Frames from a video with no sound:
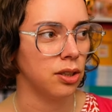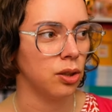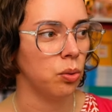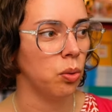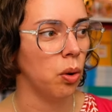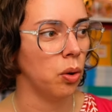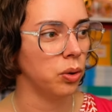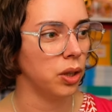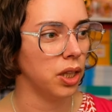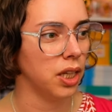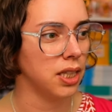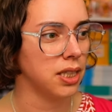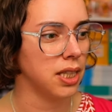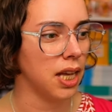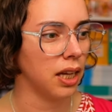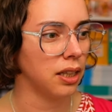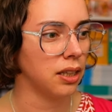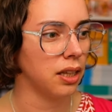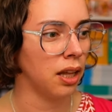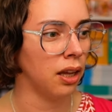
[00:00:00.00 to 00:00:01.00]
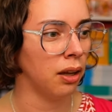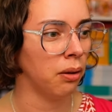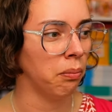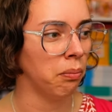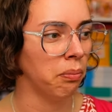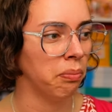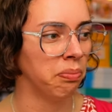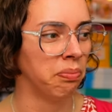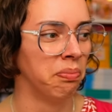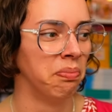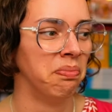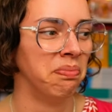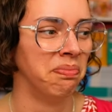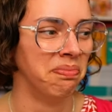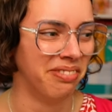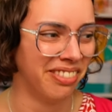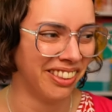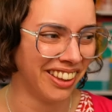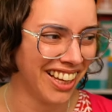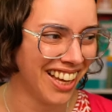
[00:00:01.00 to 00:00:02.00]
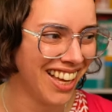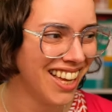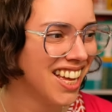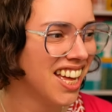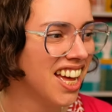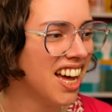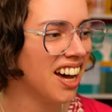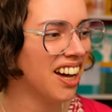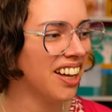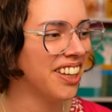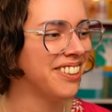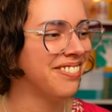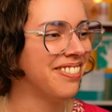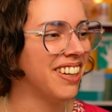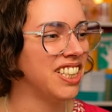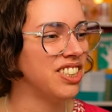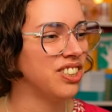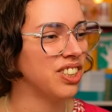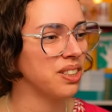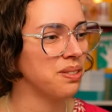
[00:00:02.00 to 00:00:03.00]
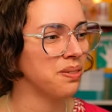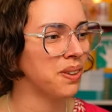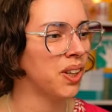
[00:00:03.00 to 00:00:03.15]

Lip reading: quote the exact thing on the matrix.